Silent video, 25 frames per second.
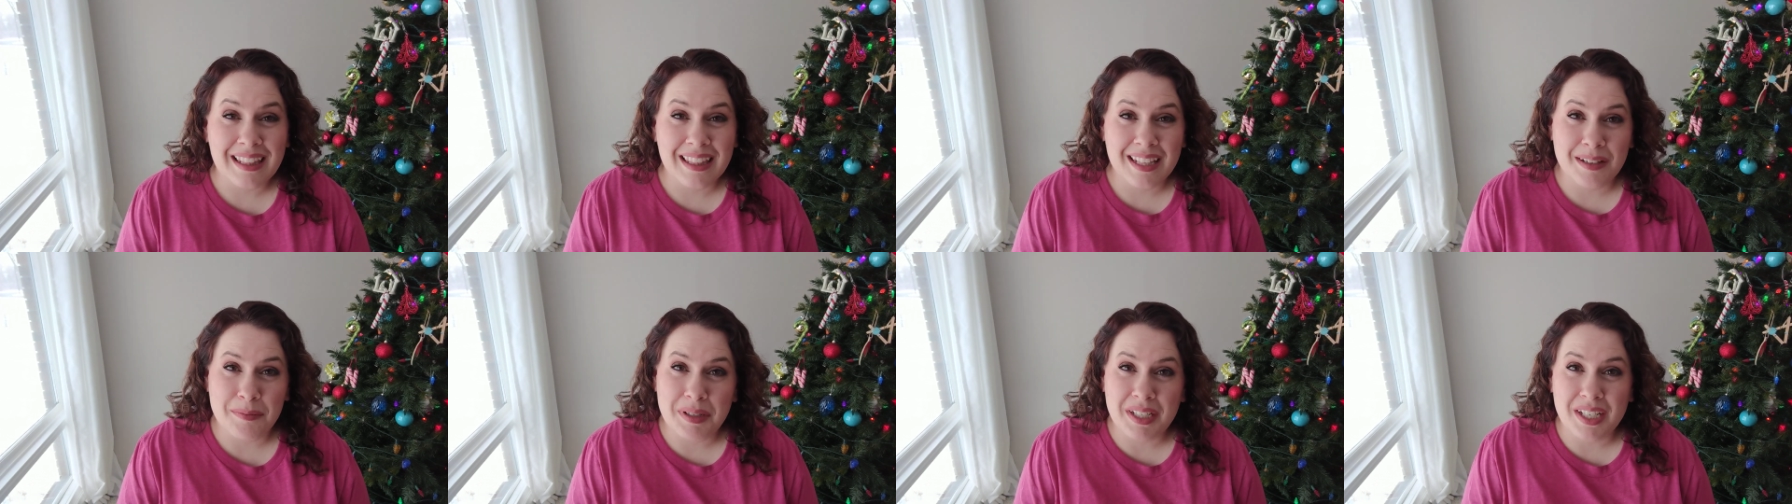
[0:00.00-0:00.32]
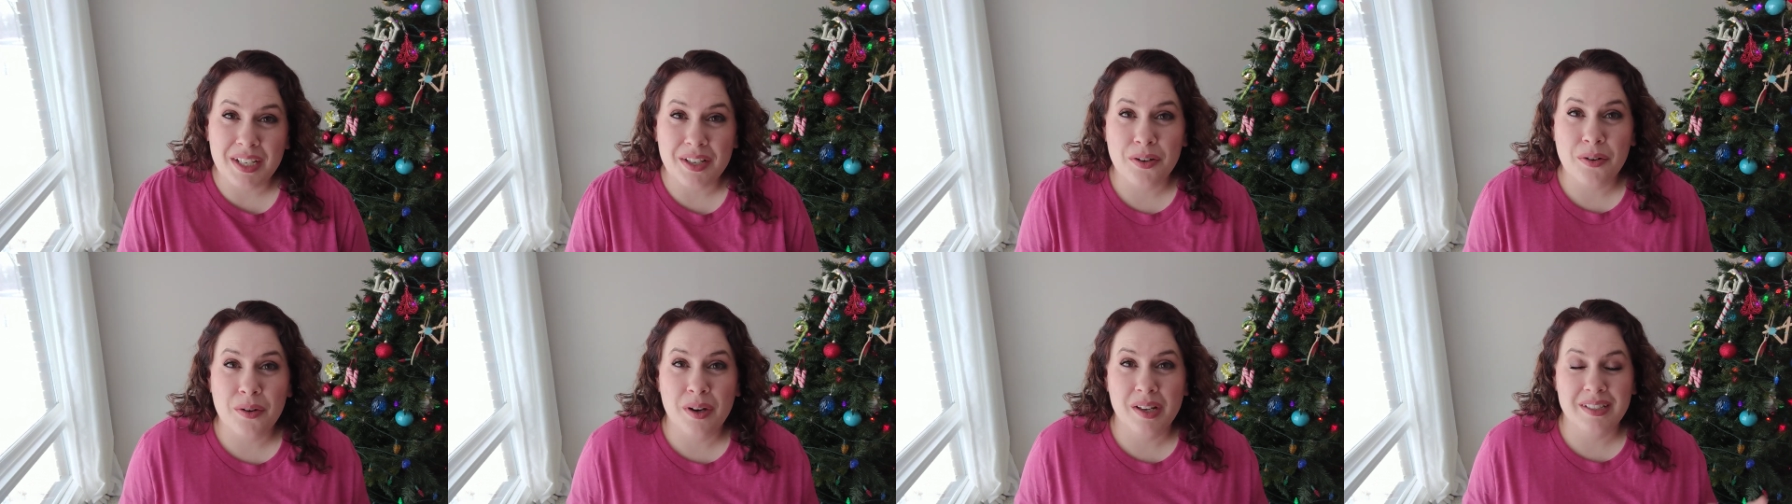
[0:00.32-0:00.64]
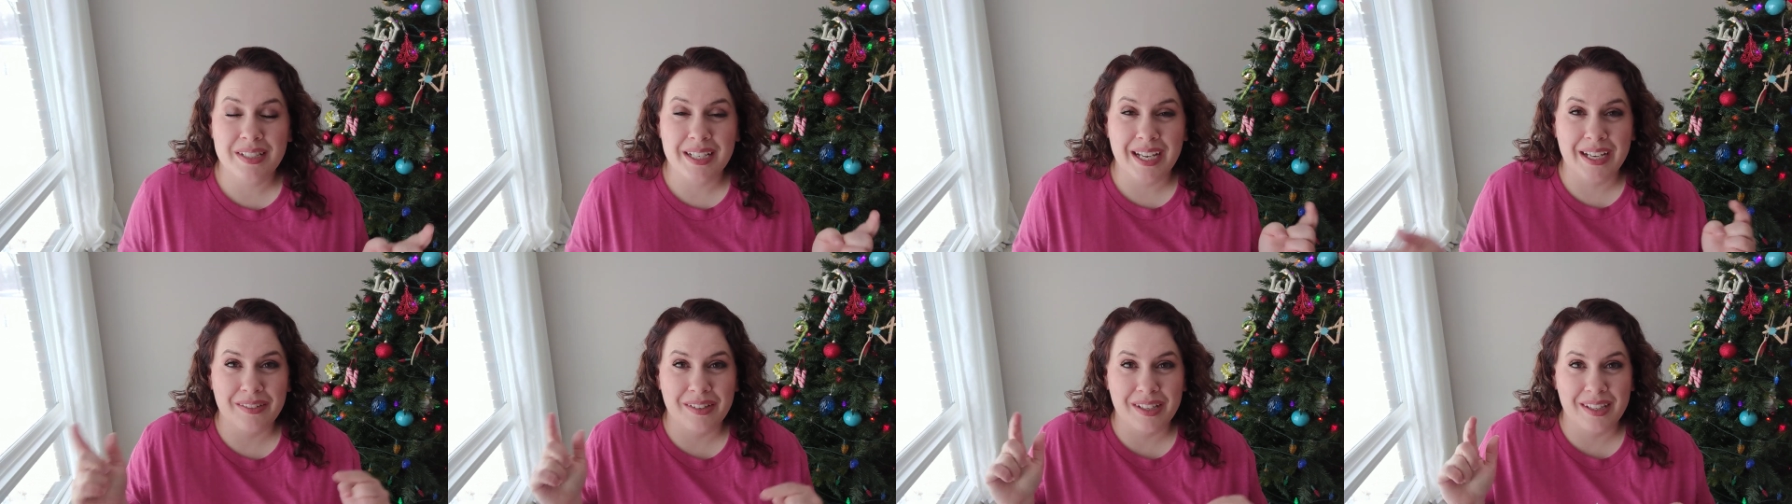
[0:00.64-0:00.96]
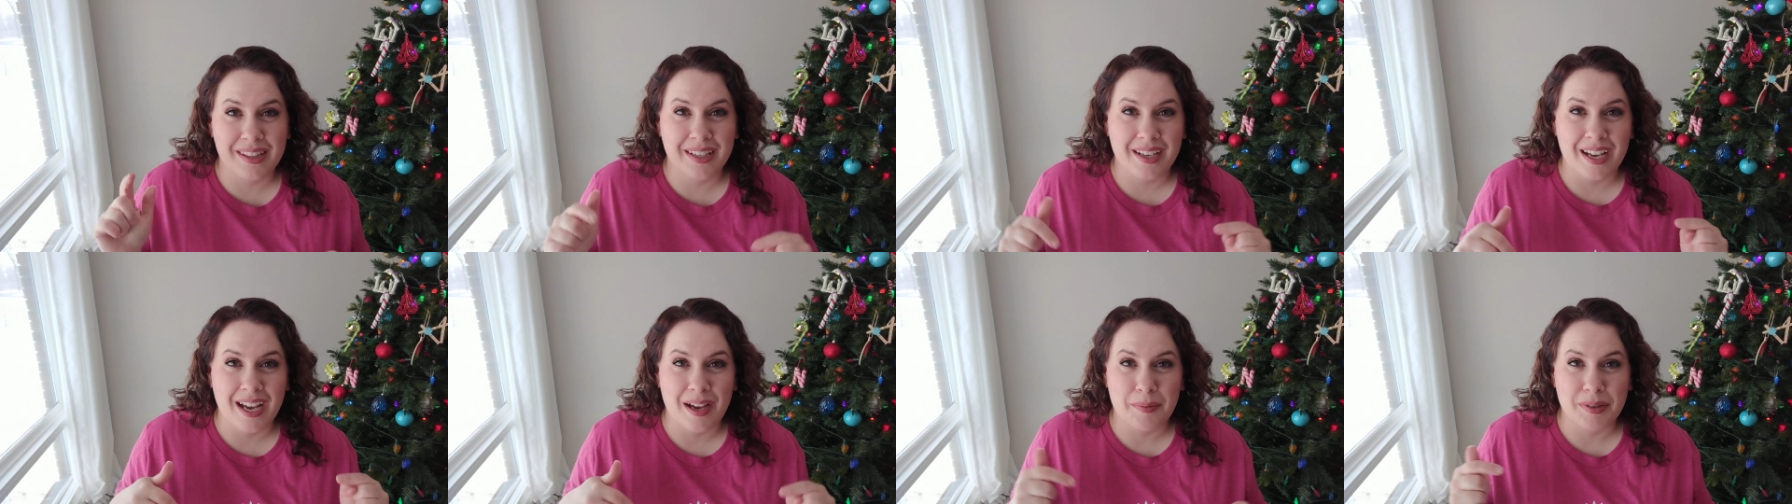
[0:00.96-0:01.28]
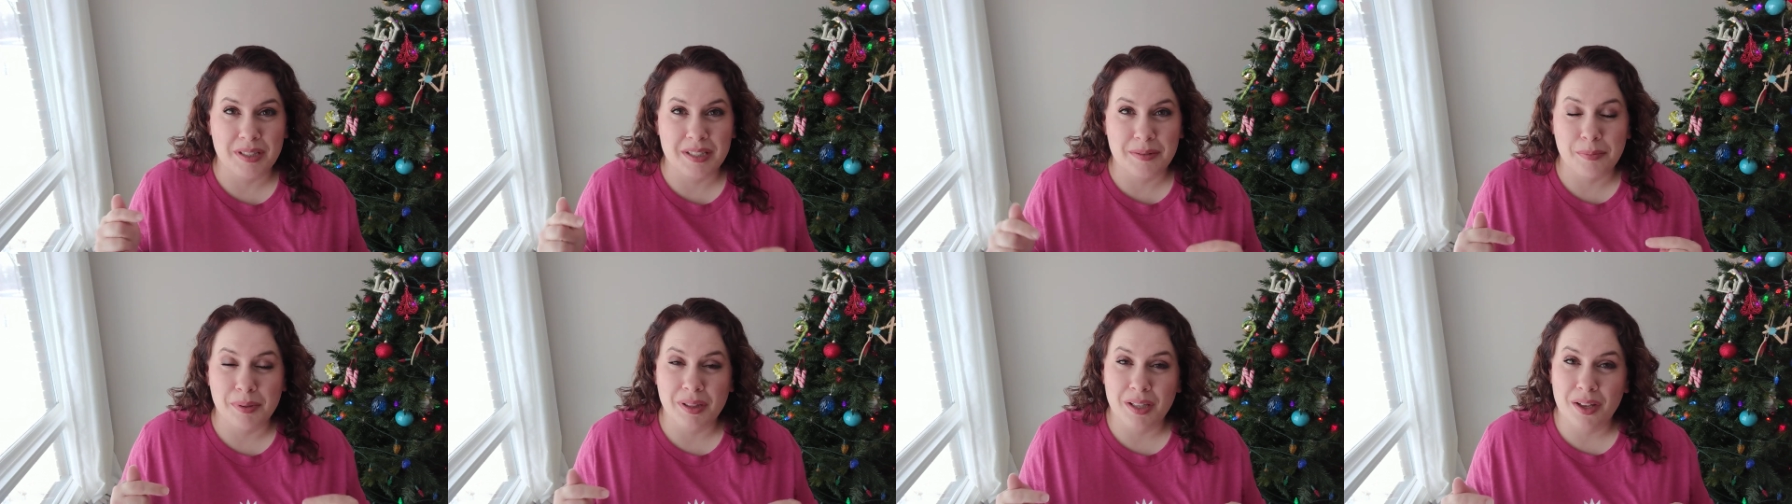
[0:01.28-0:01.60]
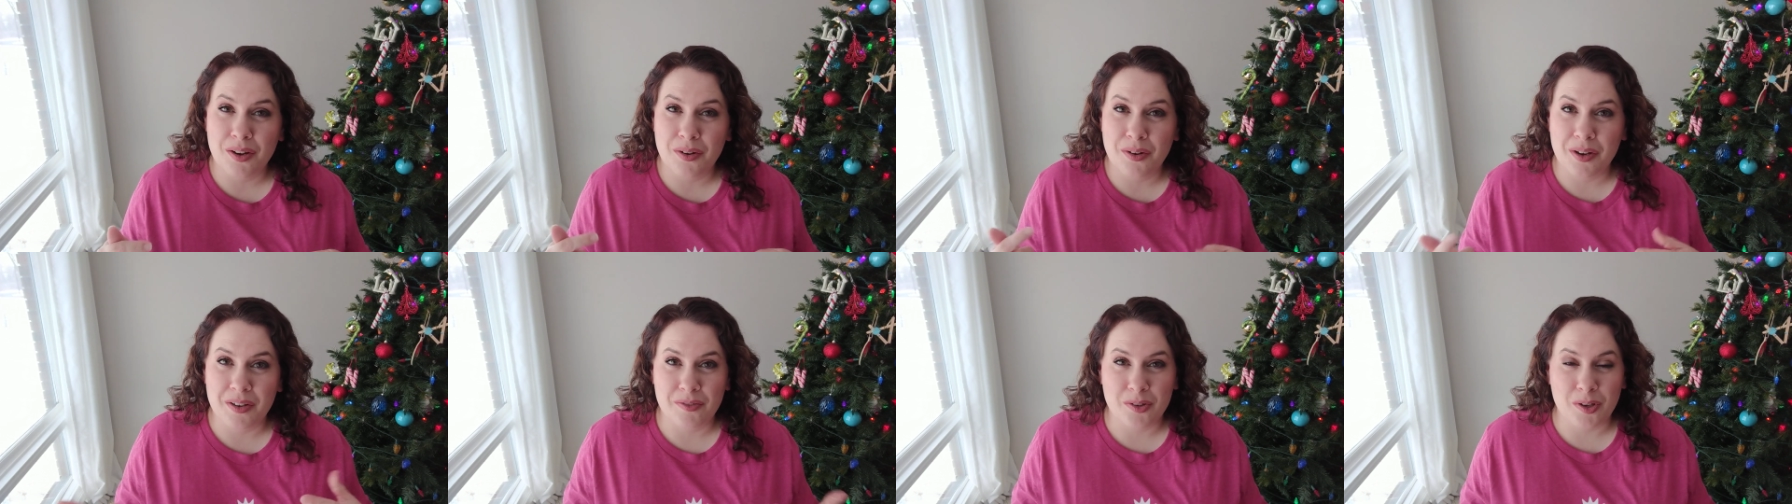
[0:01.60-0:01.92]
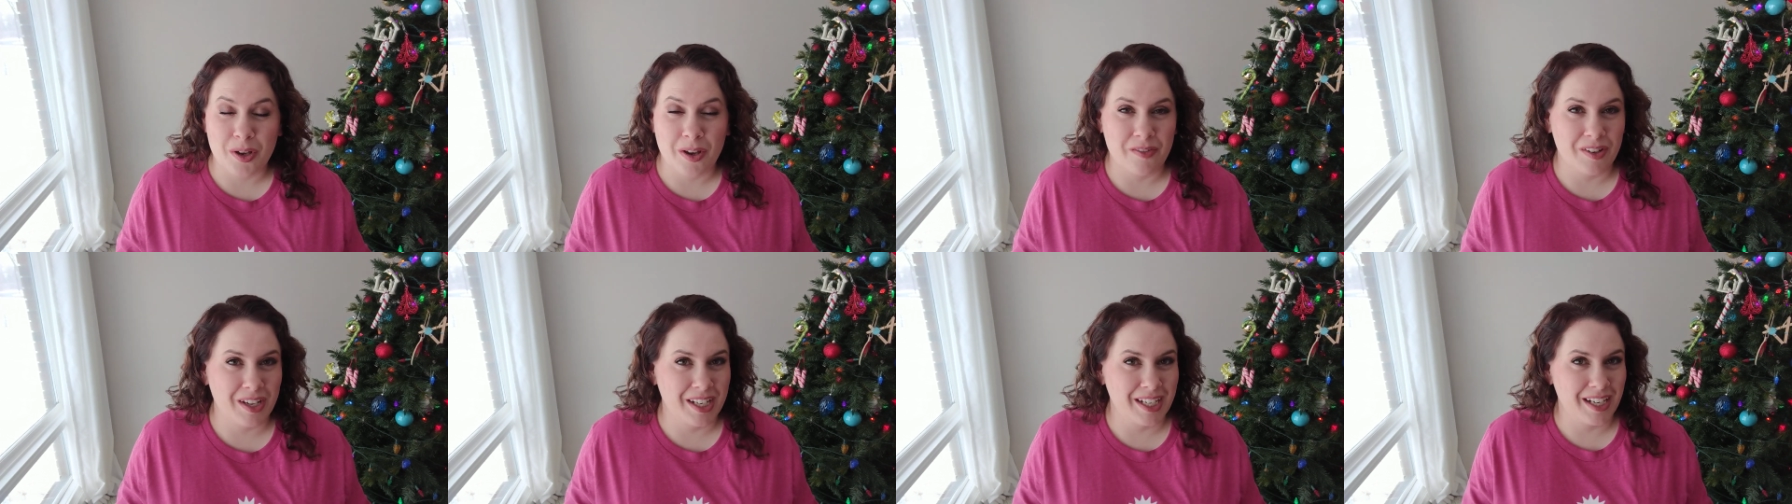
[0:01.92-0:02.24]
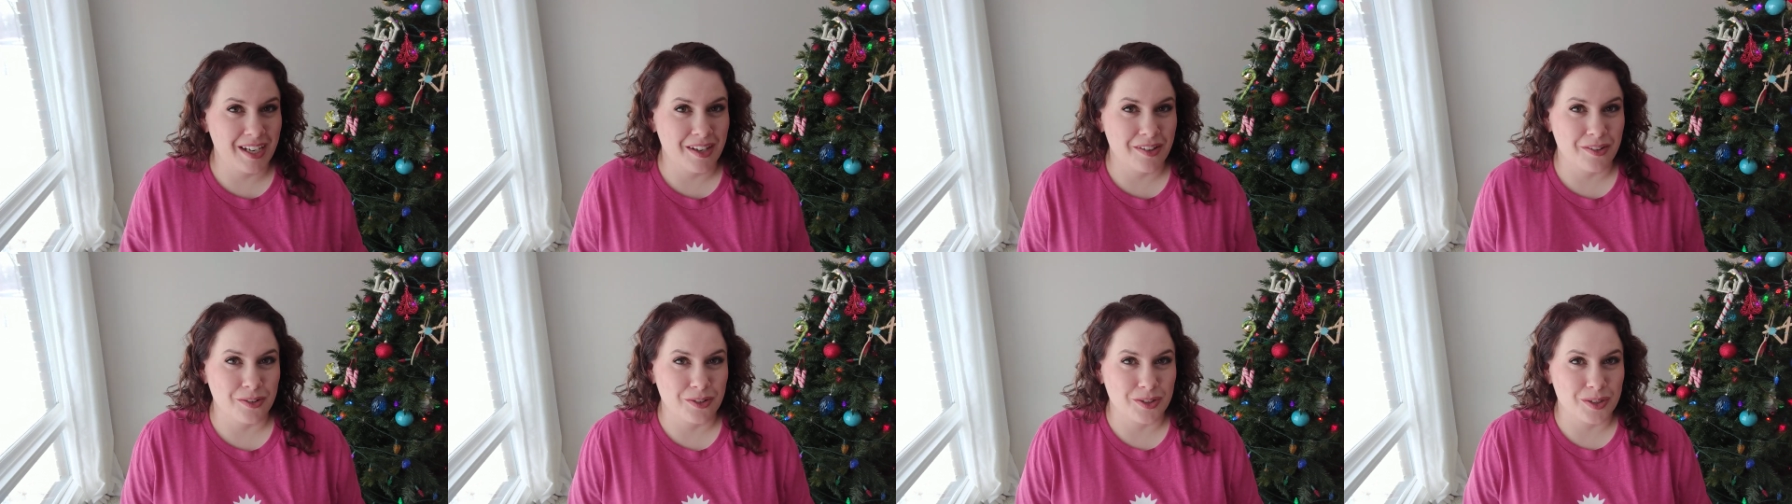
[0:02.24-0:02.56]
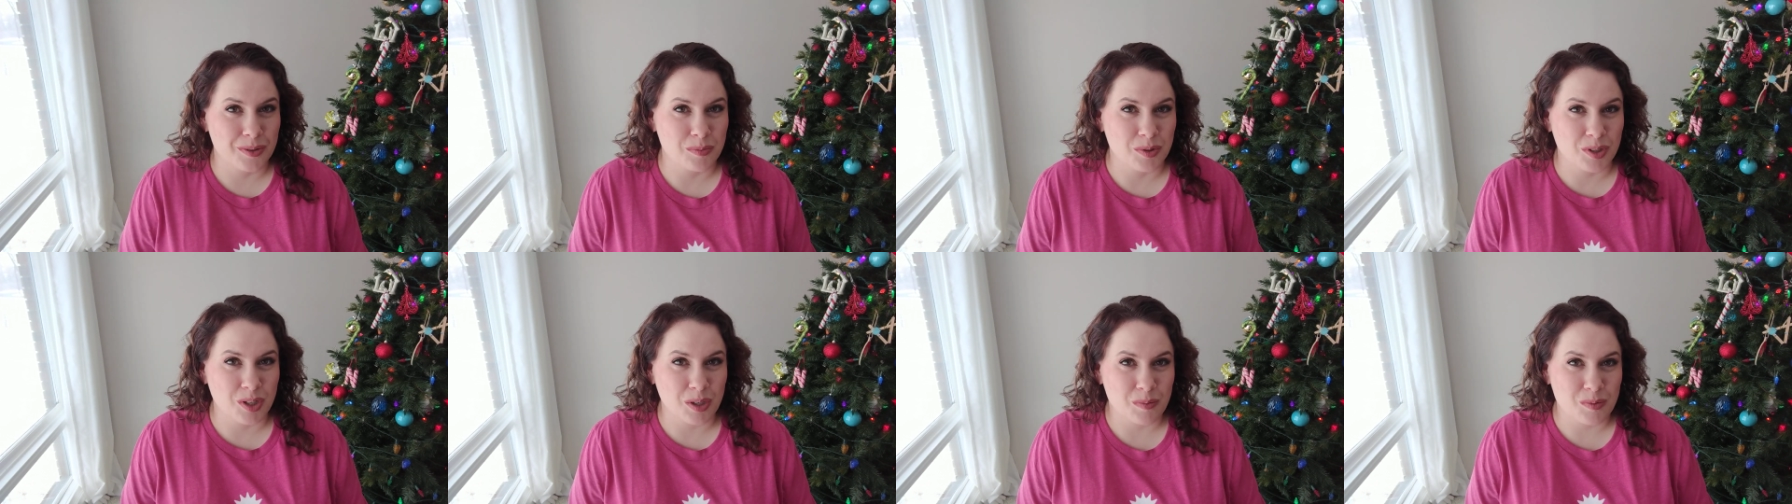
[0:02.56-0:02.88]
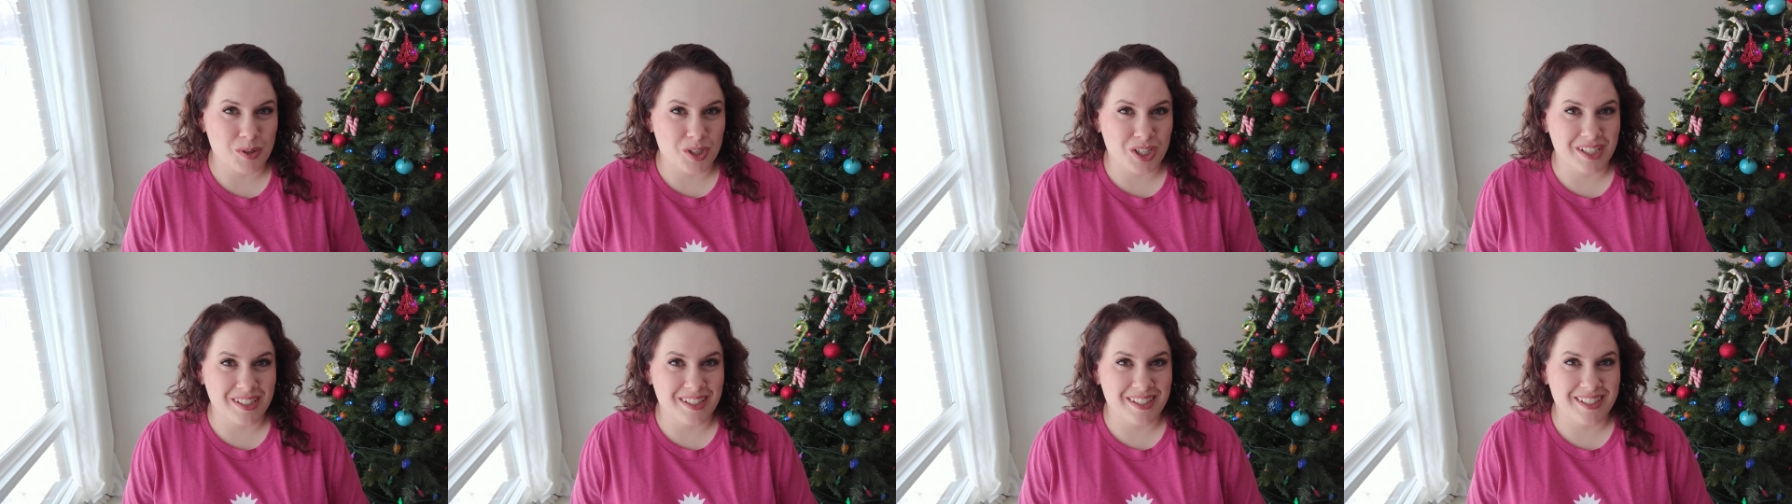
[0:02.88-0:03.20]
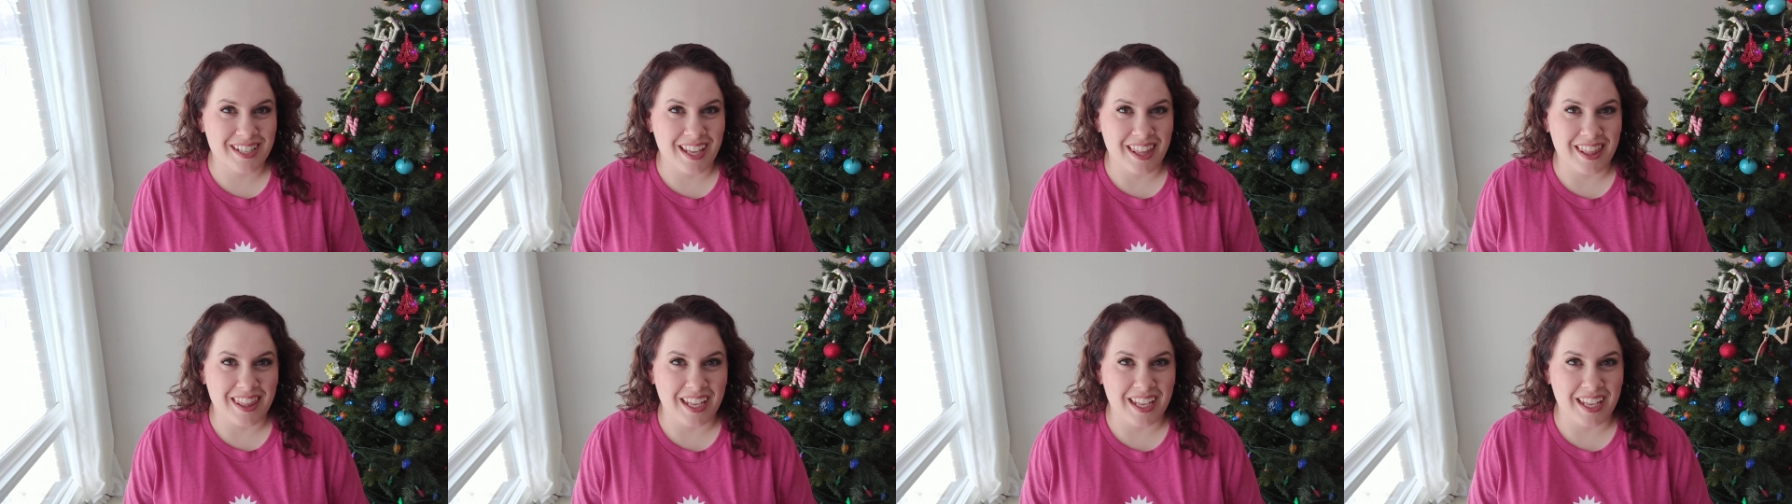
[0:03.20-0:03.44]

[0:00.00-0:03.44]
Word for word: let me know down in the comments below if you have any other subscriptions